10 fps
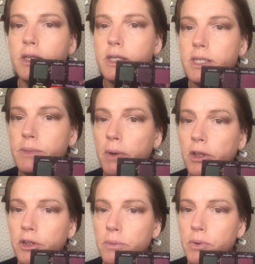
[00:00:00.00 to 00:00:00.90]
The
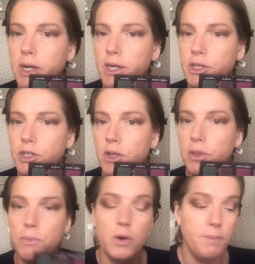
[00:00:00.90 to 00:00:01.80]
smaller the brush,
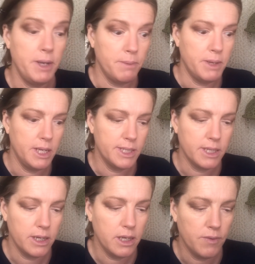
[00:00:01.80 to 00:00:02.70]
the more pigment it's
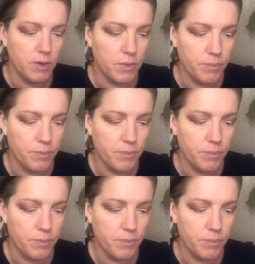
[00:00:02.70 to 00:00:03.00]
going to give you.